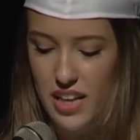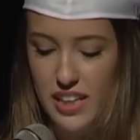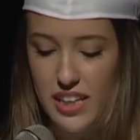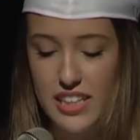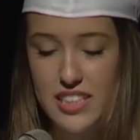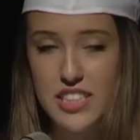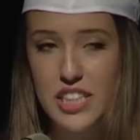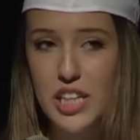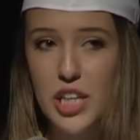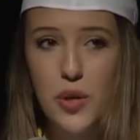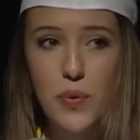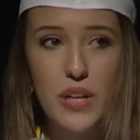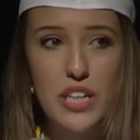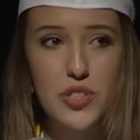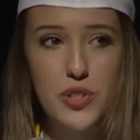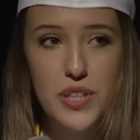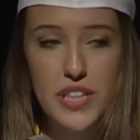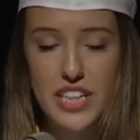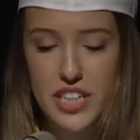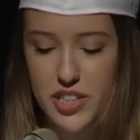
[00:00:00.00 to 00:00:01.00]
continuing
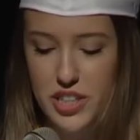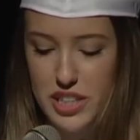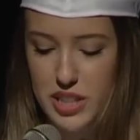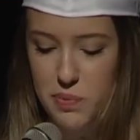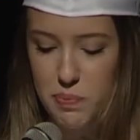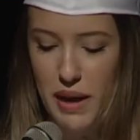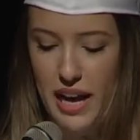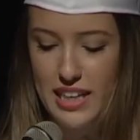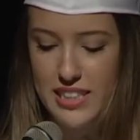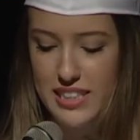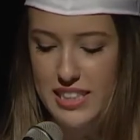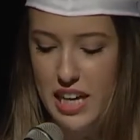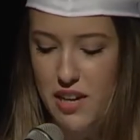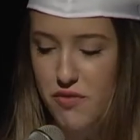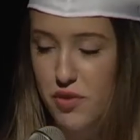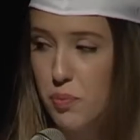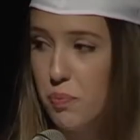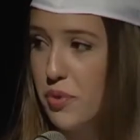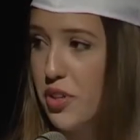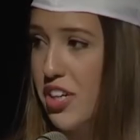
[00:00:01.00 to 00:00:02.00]
traditions passed down
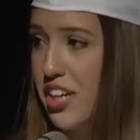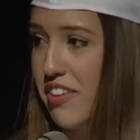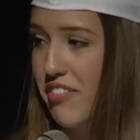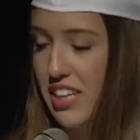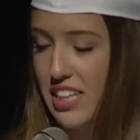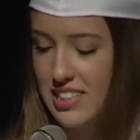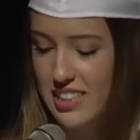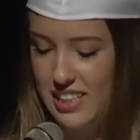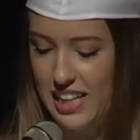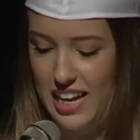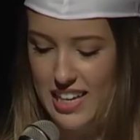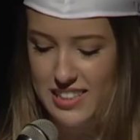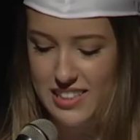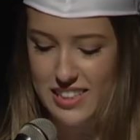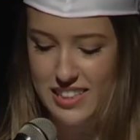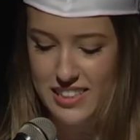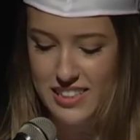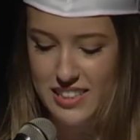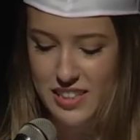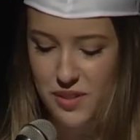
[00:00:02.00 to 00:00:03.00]
from previous
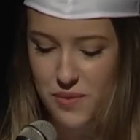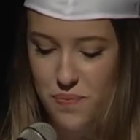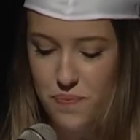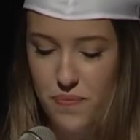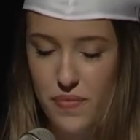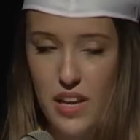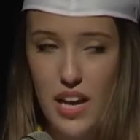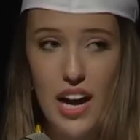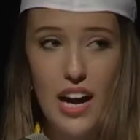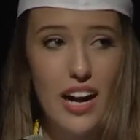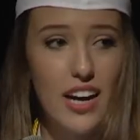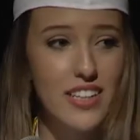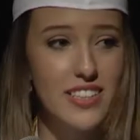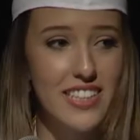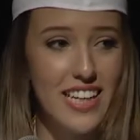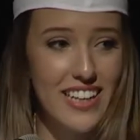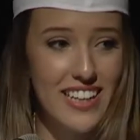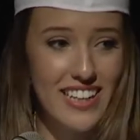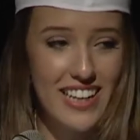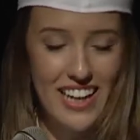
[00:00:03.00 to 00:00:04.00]
classes, our
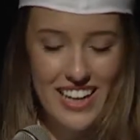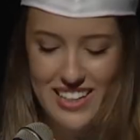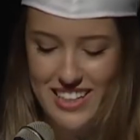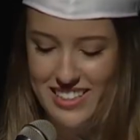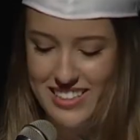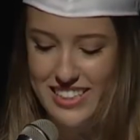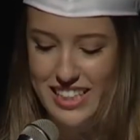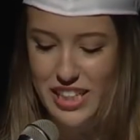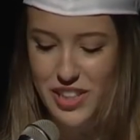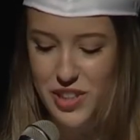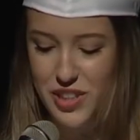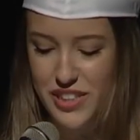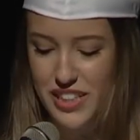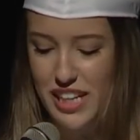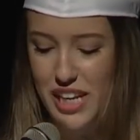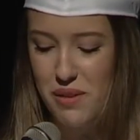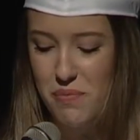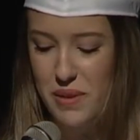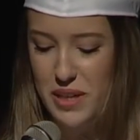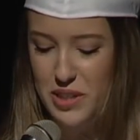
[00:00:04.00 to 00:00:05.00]
dedicated teachers
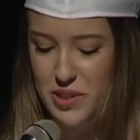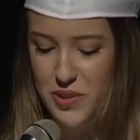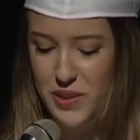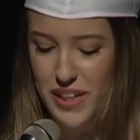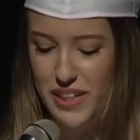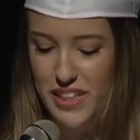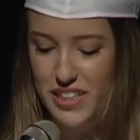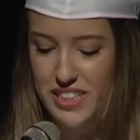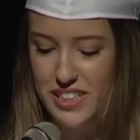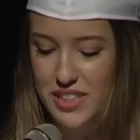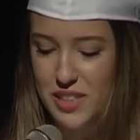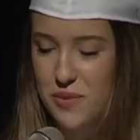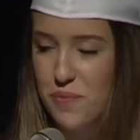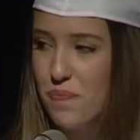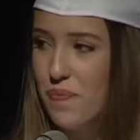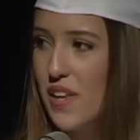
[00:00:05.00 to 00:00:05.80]
and administrators?